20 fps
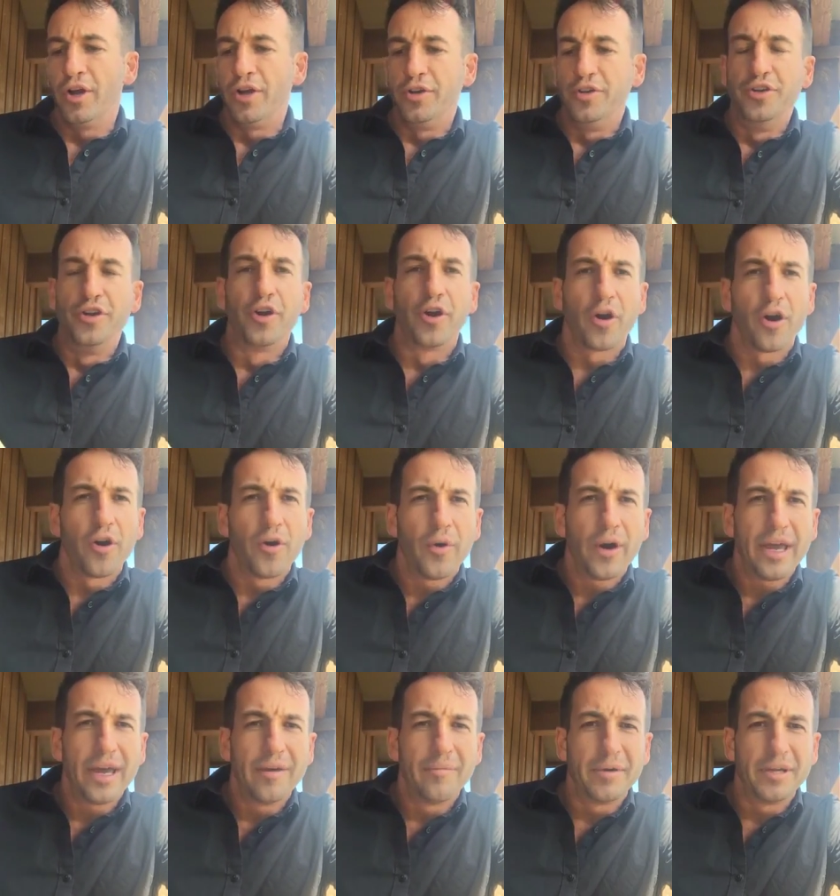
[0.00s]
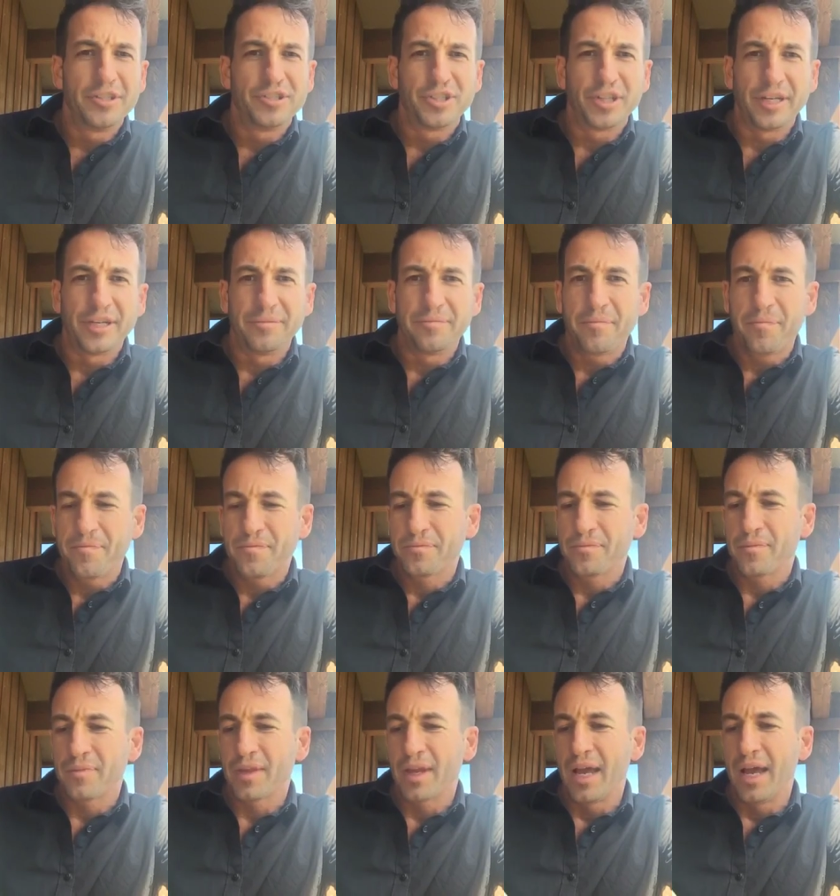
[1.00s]
Neuroimaging
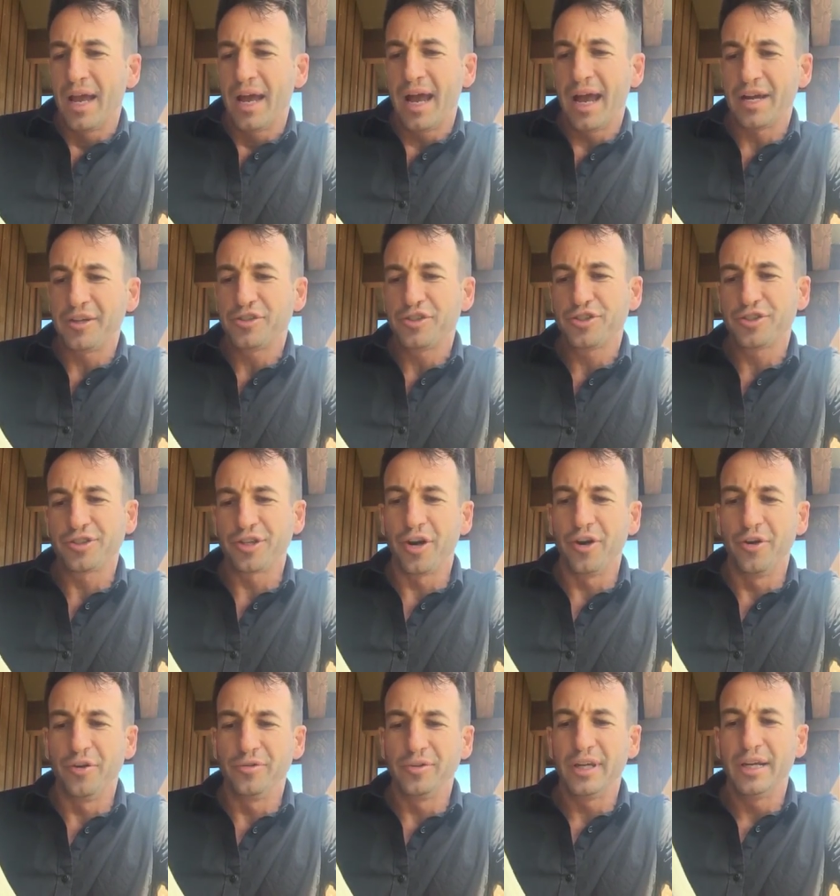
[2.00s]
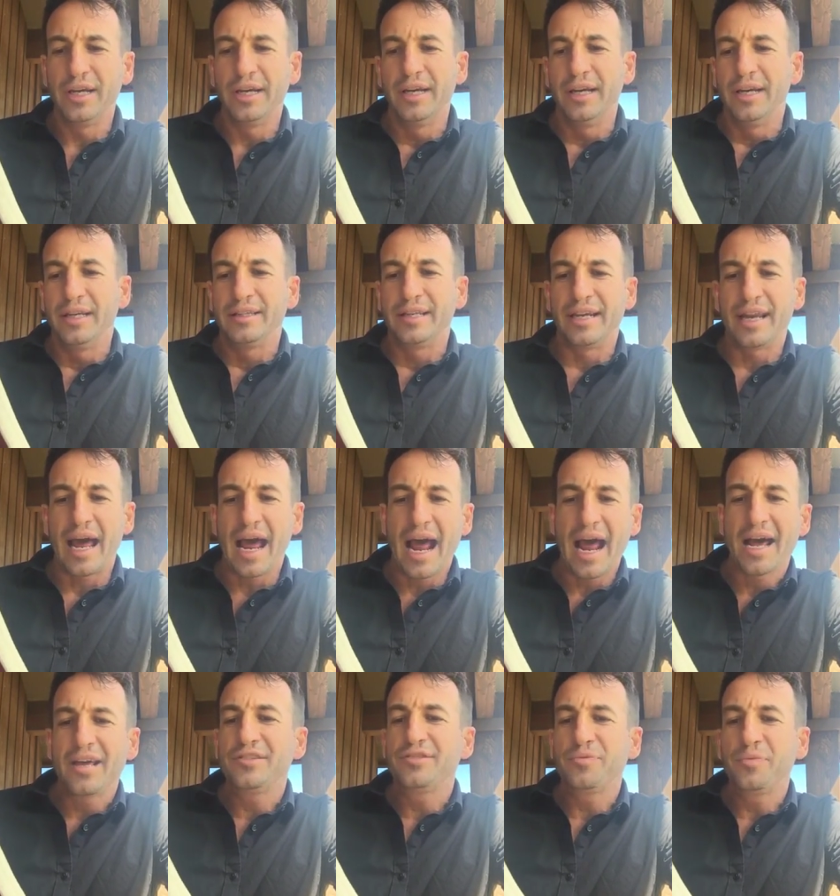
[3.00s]
has shown that
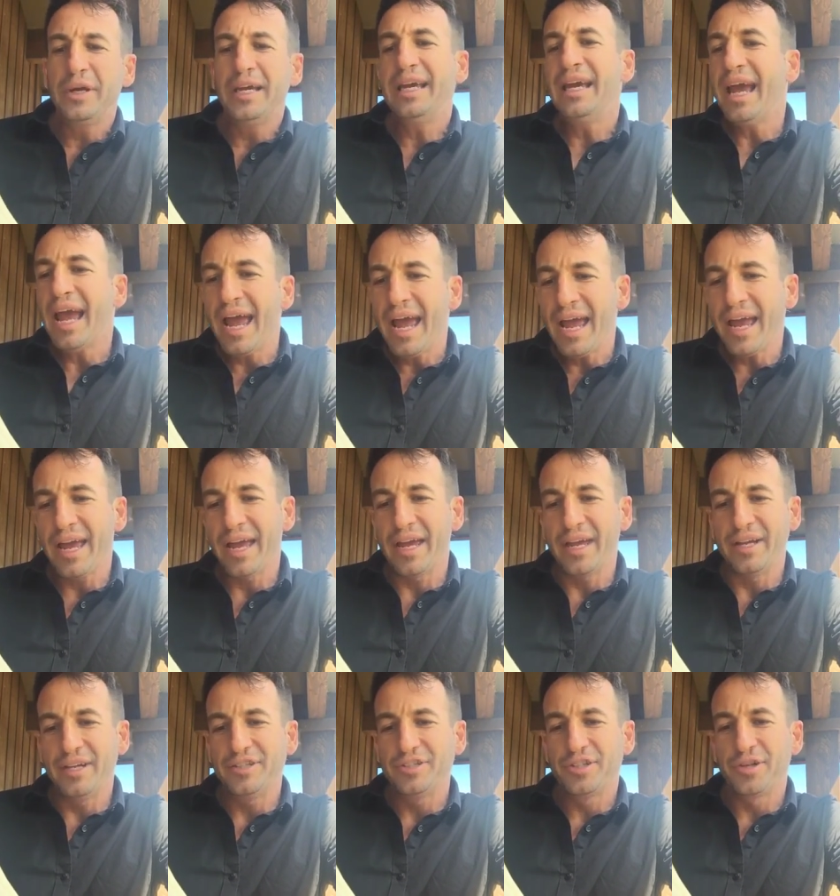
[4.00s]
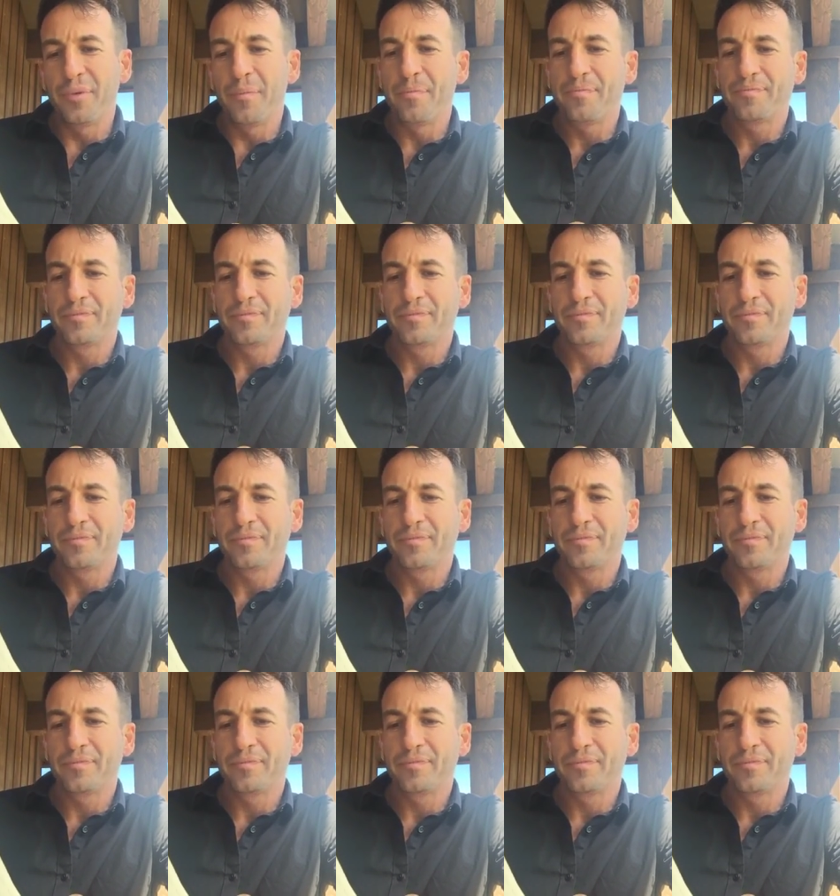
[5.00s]
as we age,